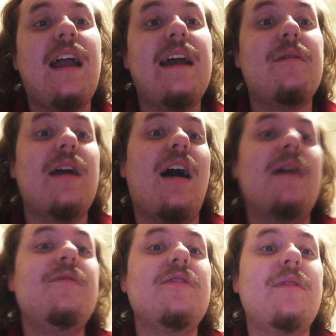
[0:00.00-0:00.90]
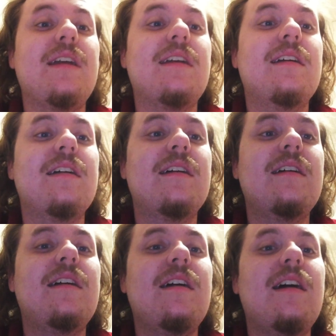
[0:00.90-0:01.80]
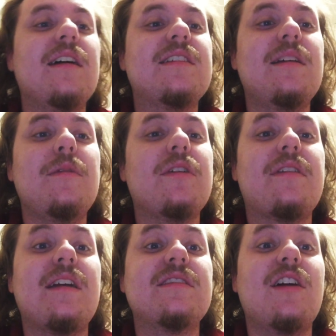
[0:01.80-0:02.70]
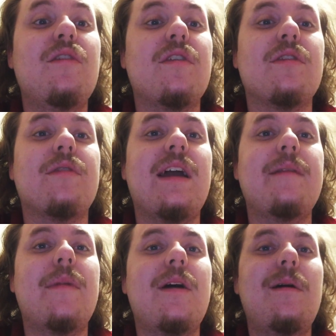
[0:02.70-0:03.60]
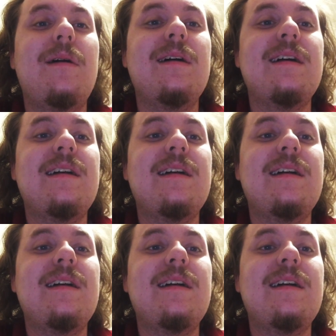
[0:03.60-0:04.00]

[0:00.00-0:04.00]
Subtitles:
Anyway, I'm doing a similar thing to Over the Rainbow.